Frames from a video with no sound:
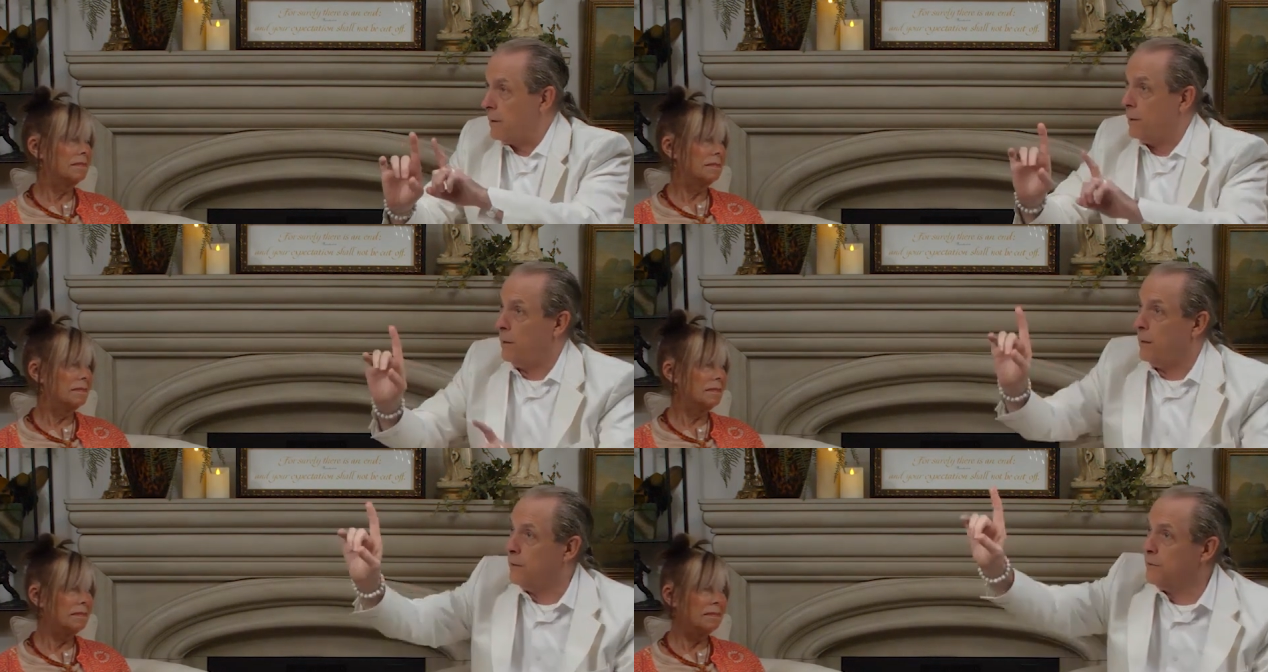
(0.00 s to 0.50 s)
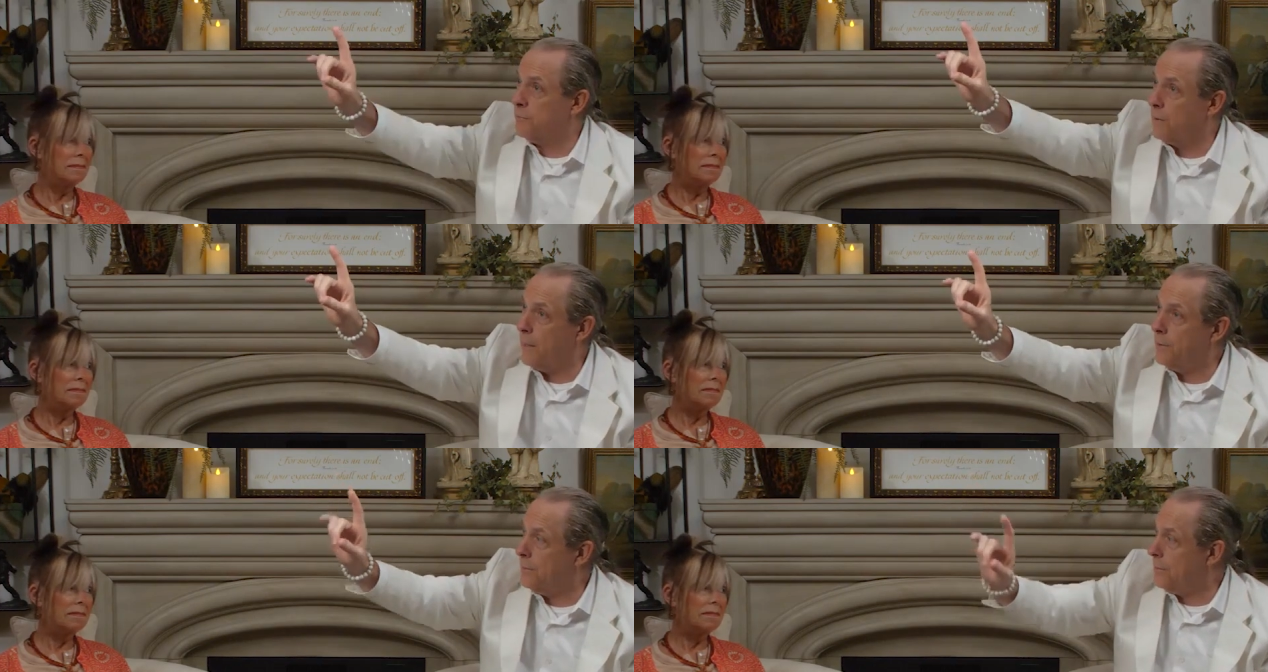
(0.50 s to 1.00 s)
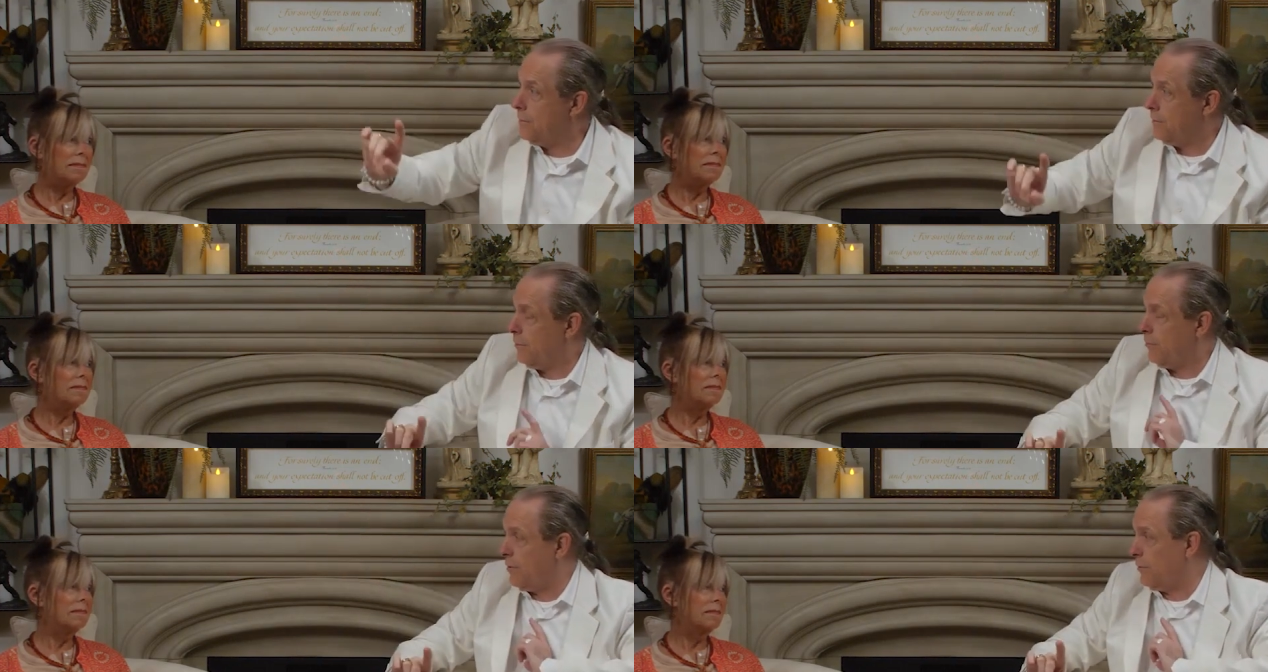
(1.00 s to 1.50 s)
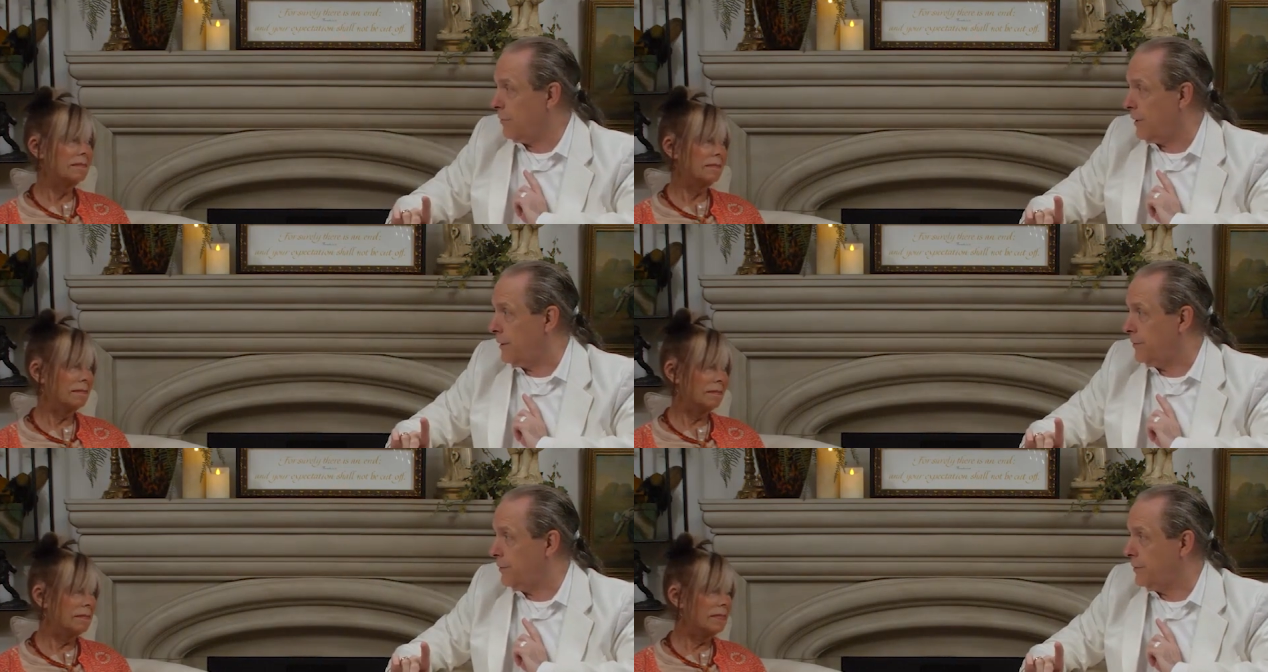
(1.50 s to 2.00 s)
Speaker 1: God's righteous, we're
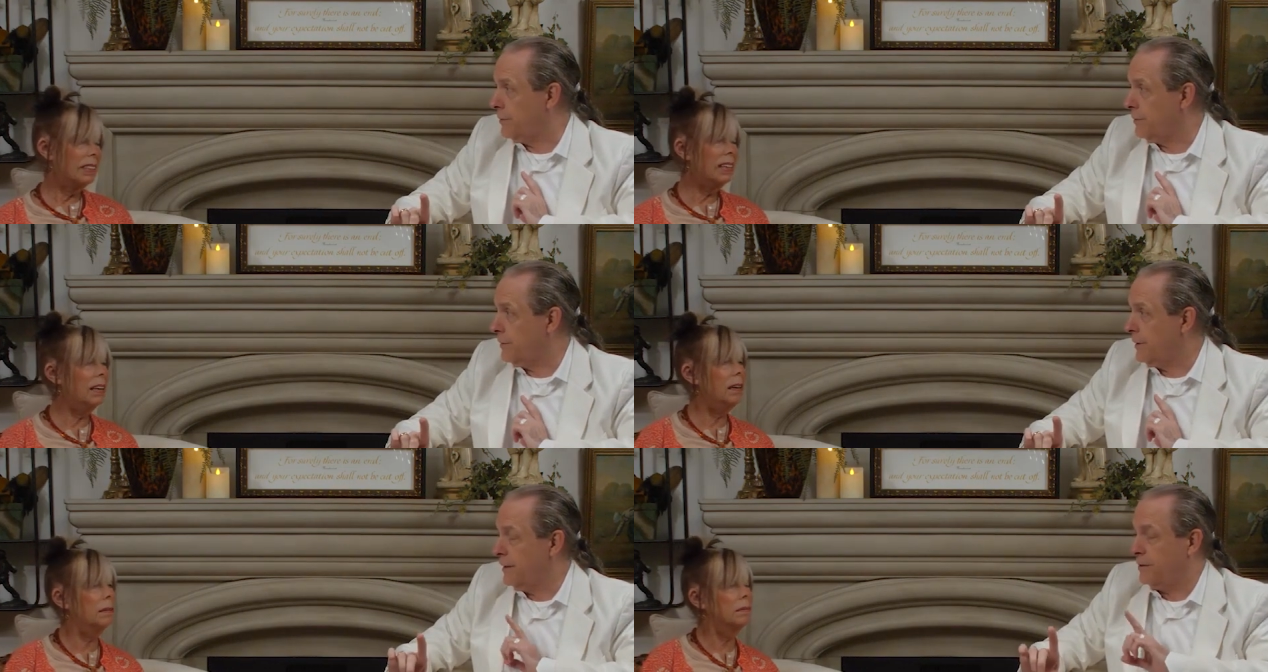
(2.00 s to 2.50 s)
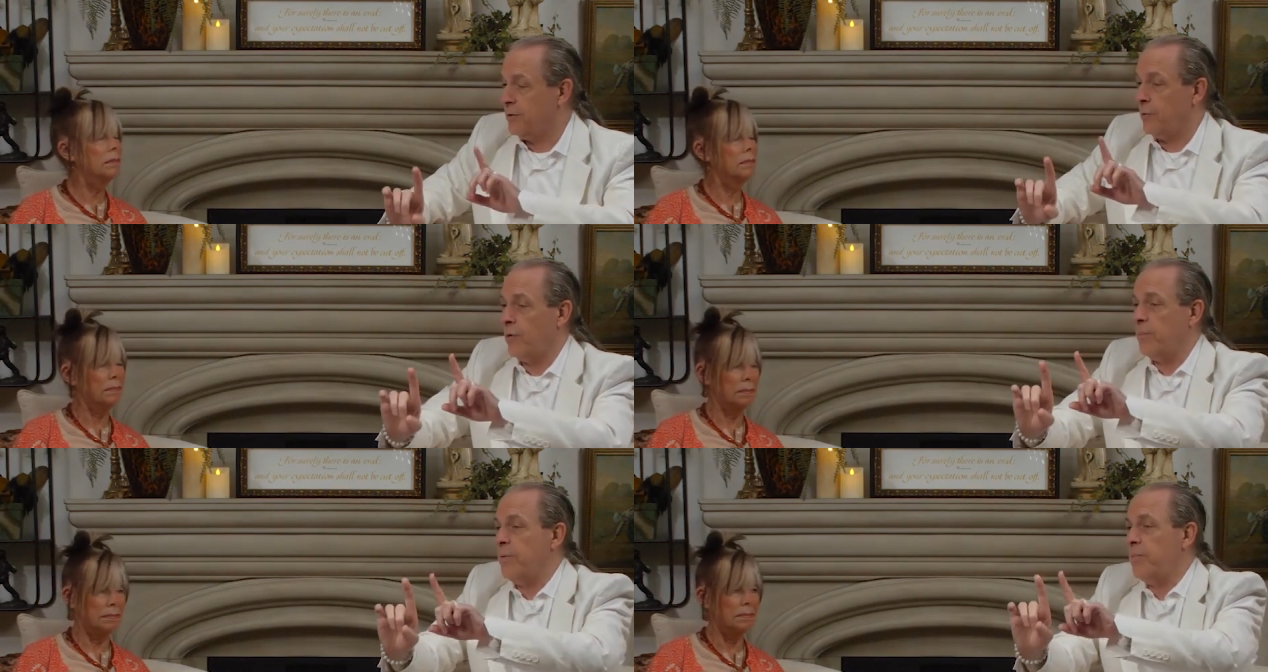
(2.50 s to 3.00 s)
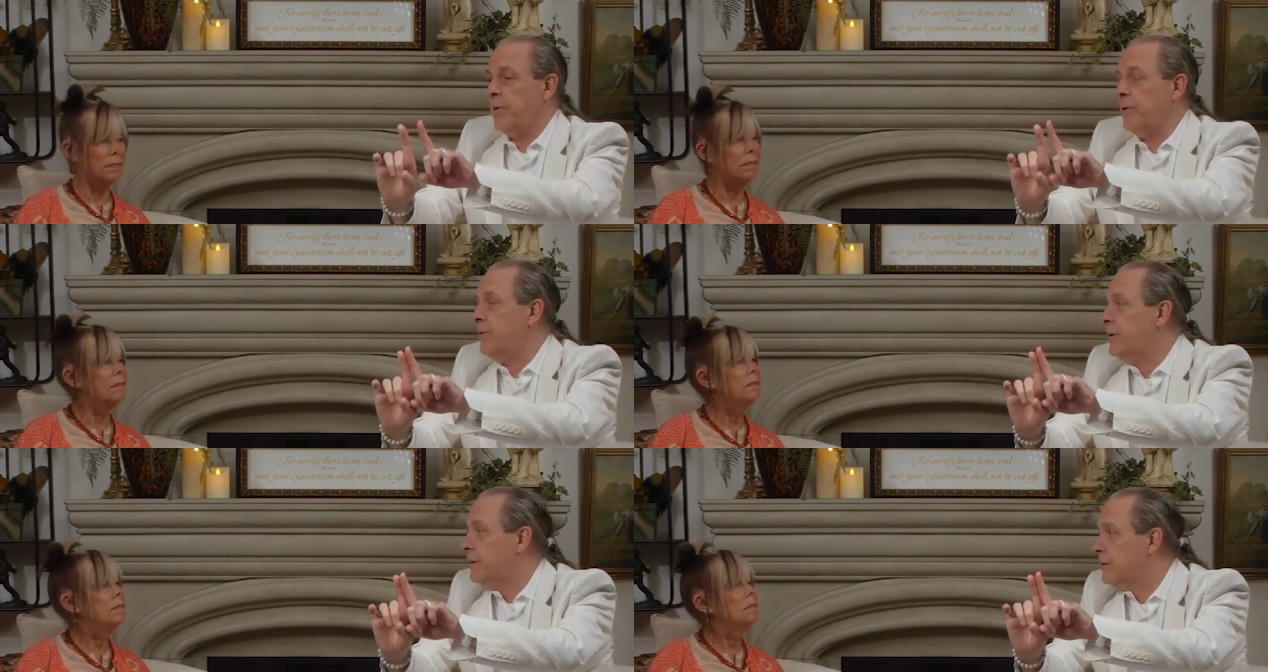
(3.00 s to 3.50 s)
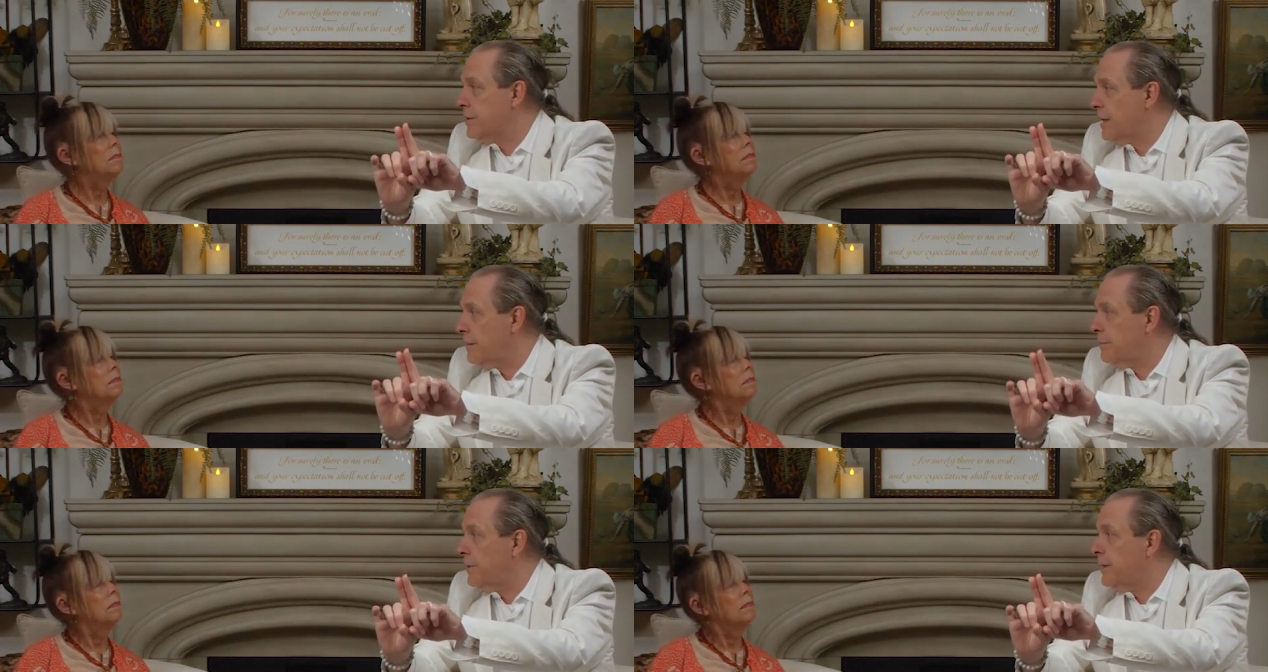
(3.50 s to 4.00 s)
righteous. Yeah. So we're promoting the
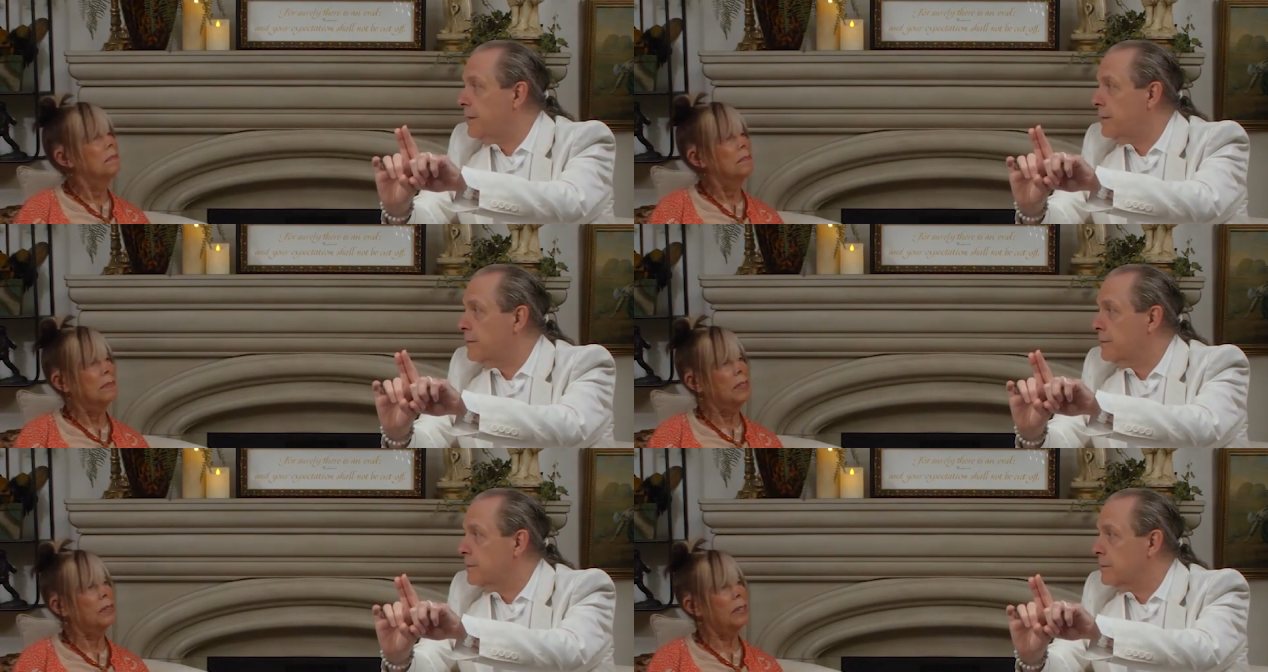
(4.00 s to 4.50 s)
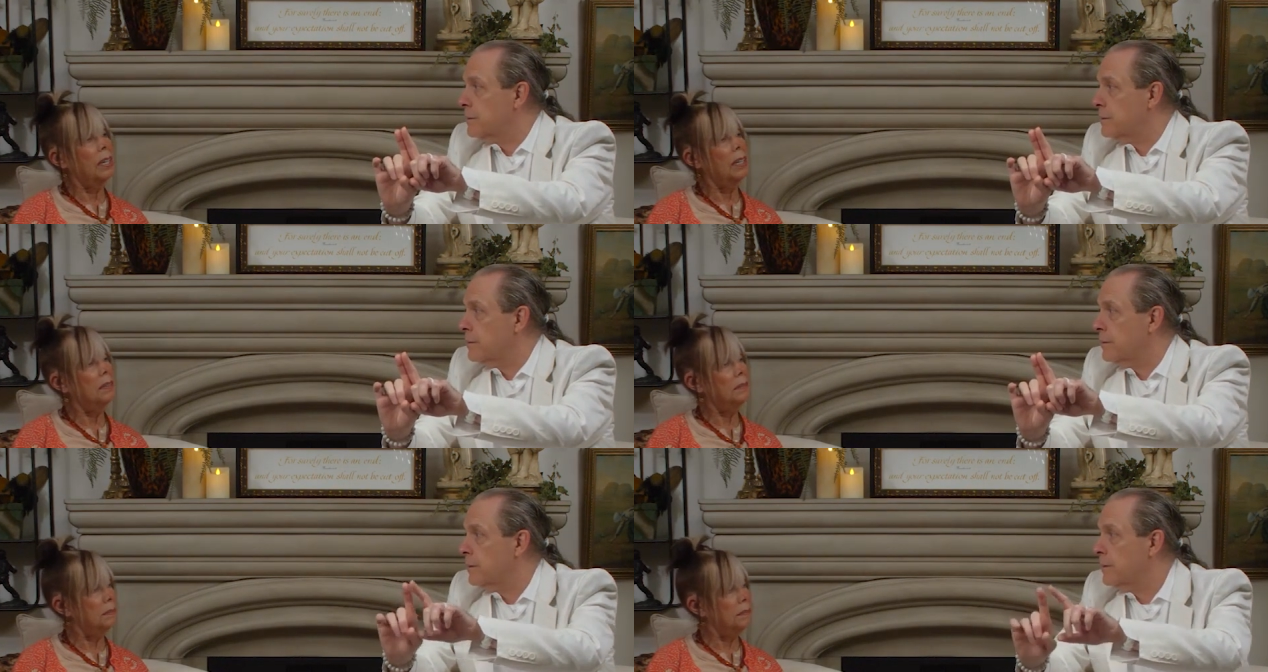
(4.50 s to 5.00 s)
same thing. Okay.